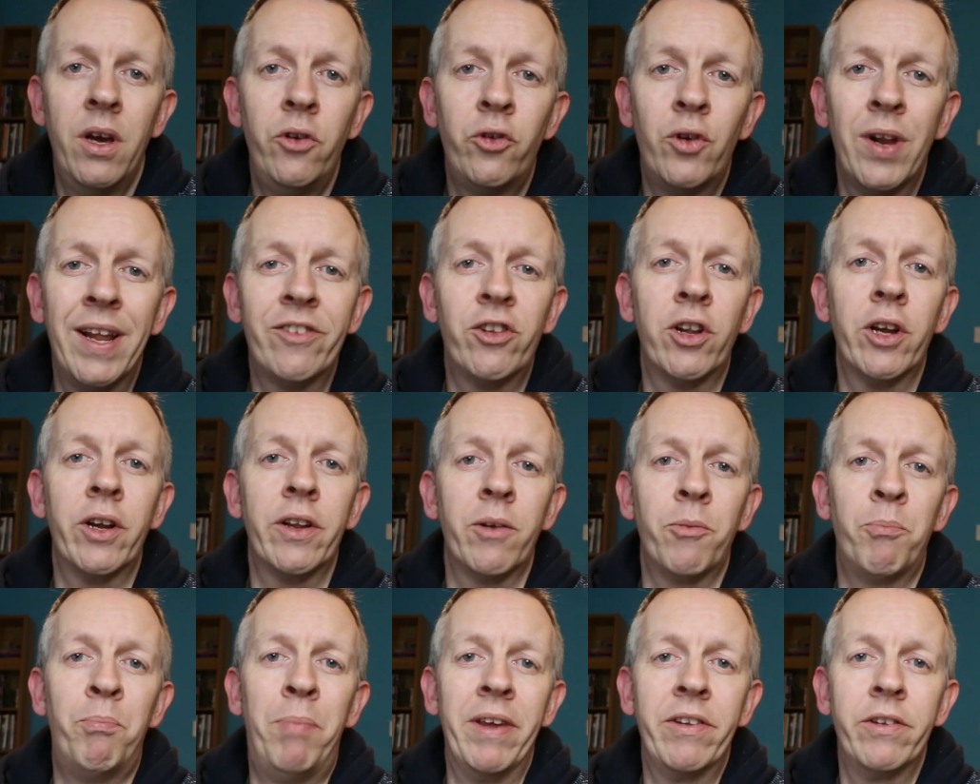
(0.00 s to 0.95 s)
So let's look at
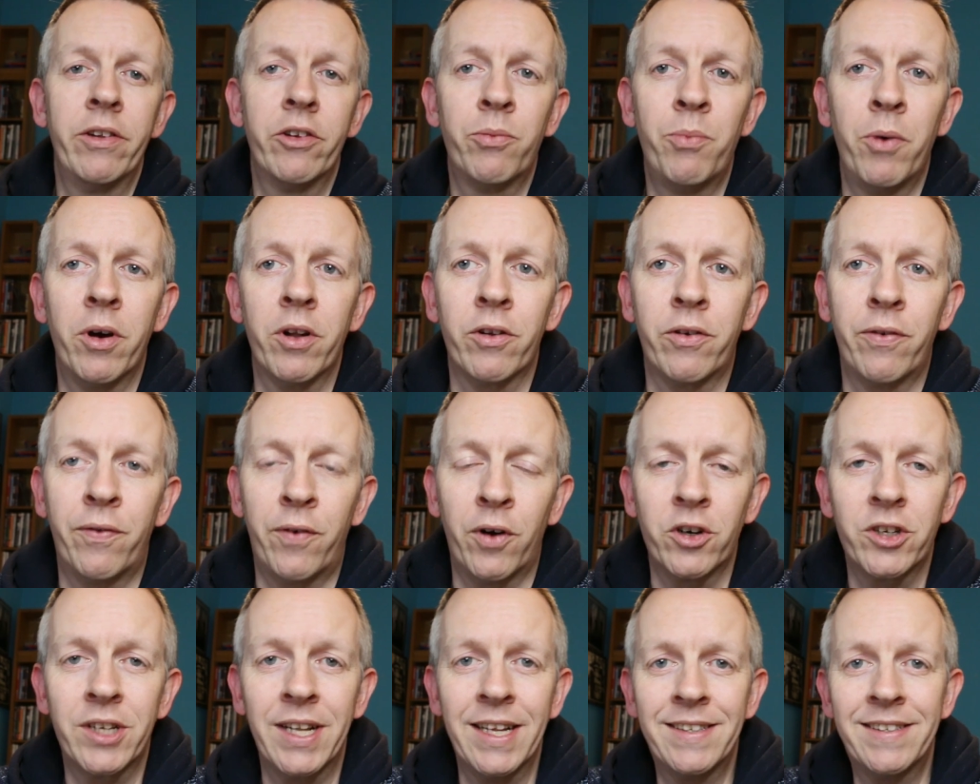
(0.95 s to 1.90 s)
their business models
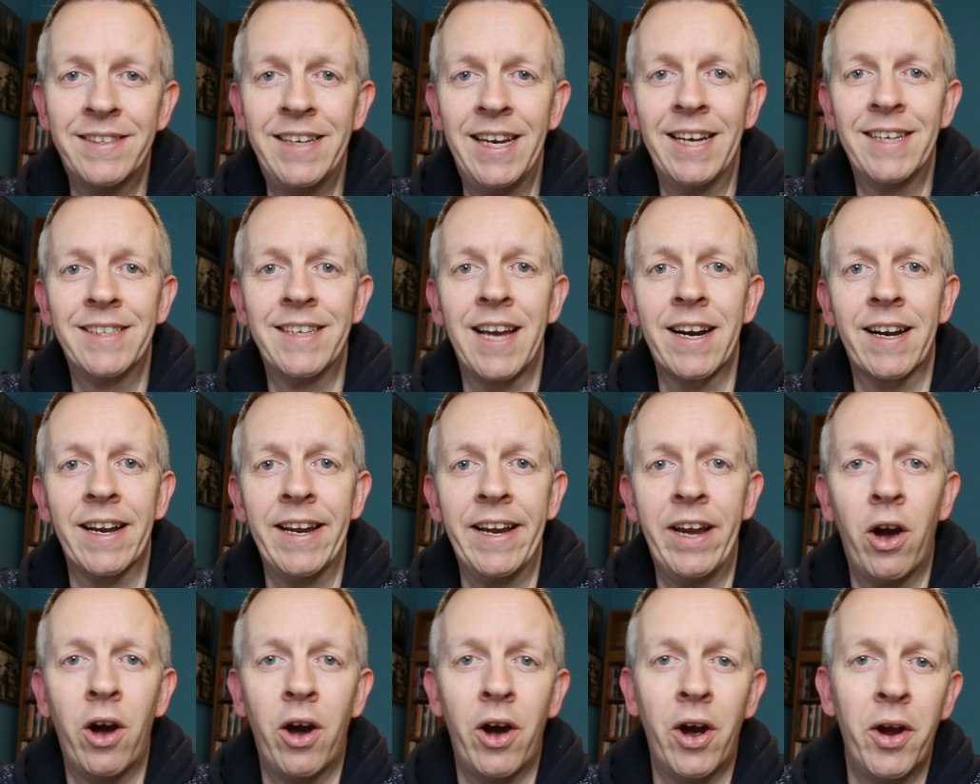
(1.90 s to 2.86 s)
first. Let's see exactly
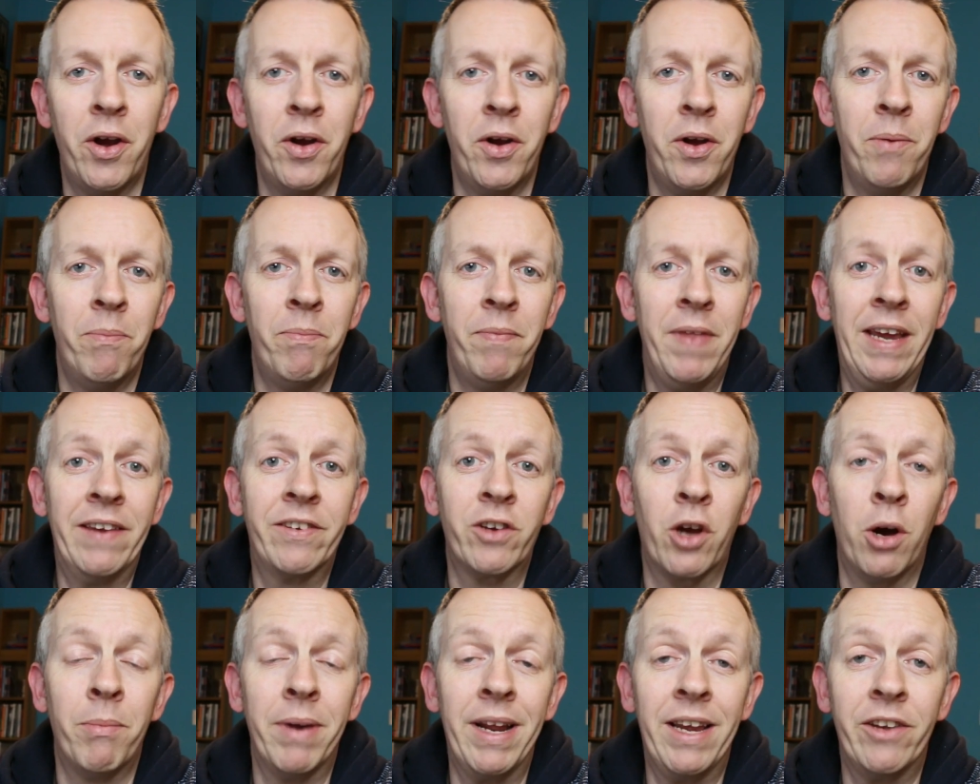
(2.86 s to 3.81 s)
how these
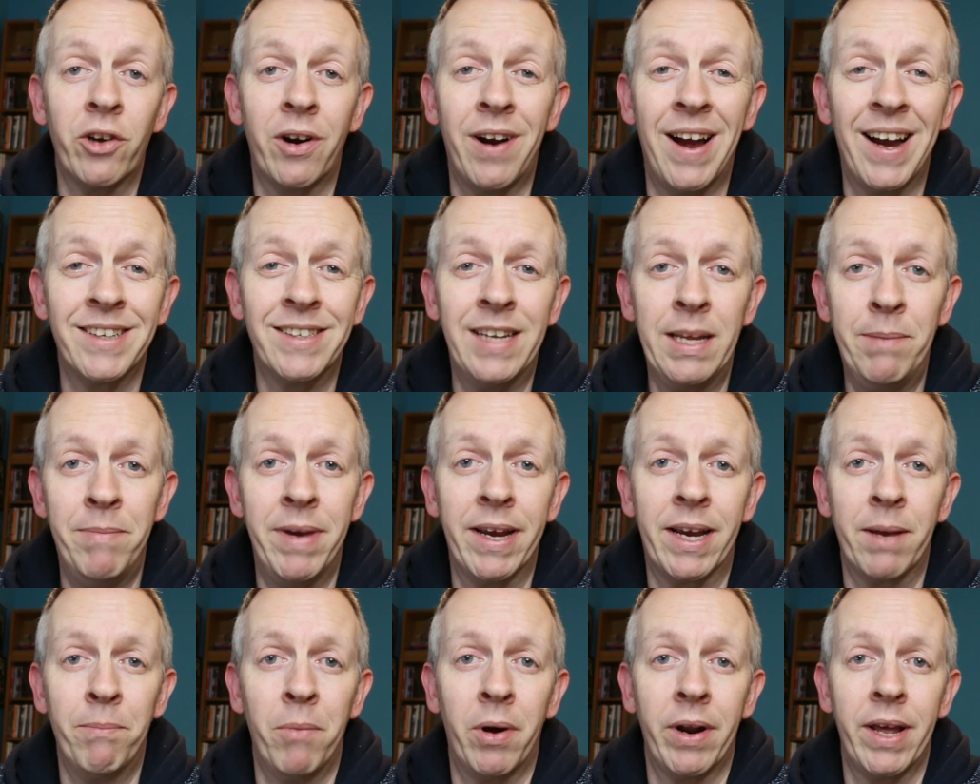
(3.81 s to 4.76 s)
companies are actually
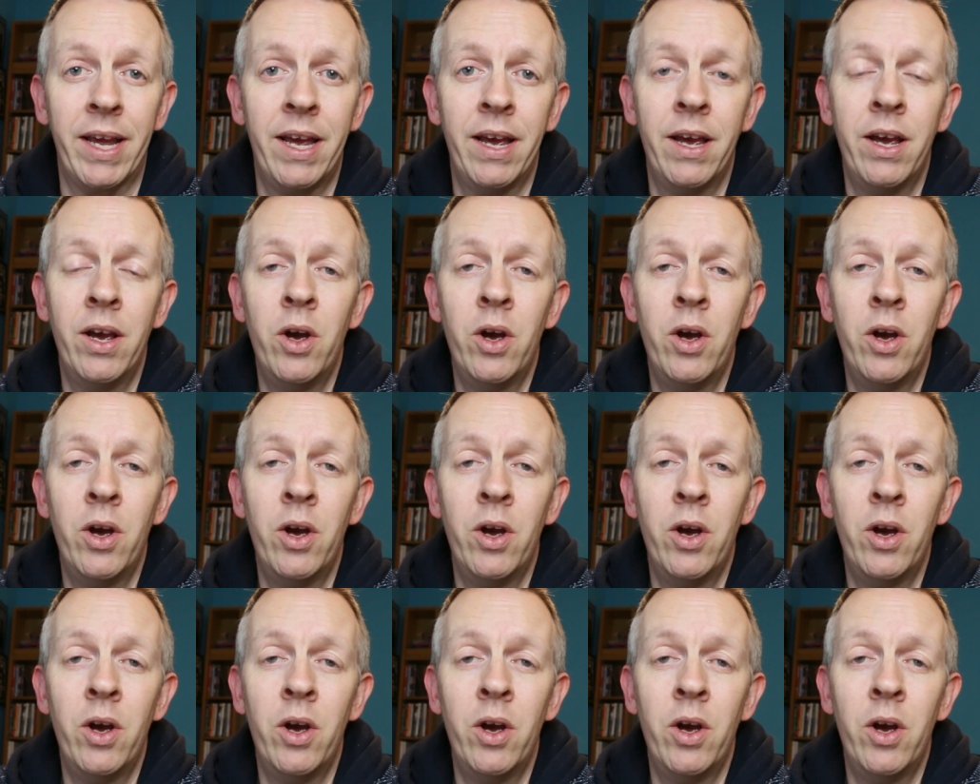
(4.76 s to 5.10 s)
making money.